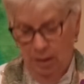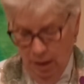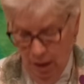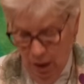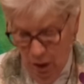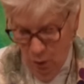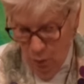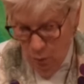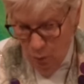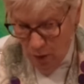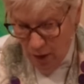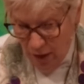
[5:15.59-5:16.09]

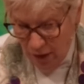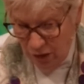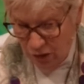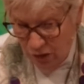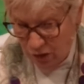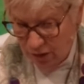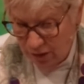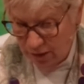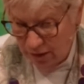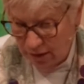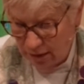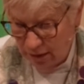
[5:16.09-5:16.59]
He
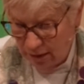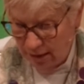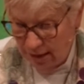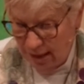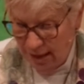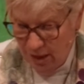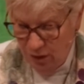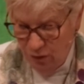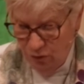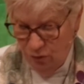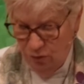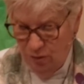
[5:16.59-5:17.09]
watches as a
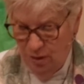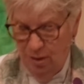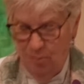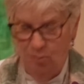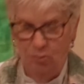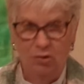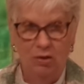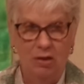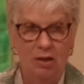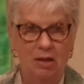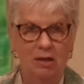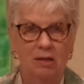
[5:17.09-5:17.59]
teacher
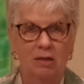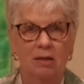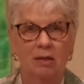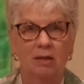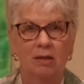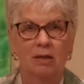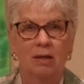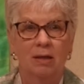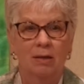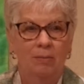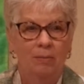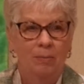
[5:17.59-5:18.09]
named
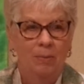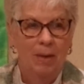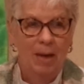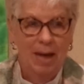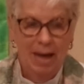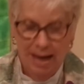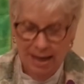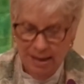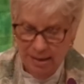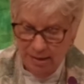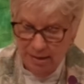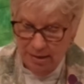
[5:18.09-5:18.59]
Jesus
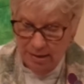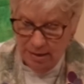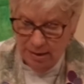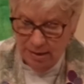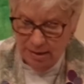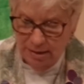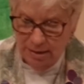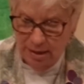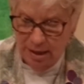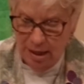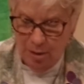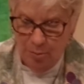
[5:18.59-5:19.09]
asks the
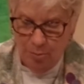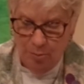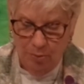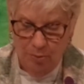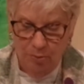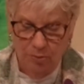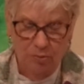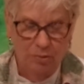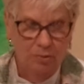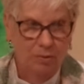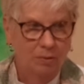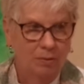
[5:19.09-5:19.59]

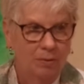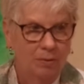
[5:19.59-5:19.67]
disciples,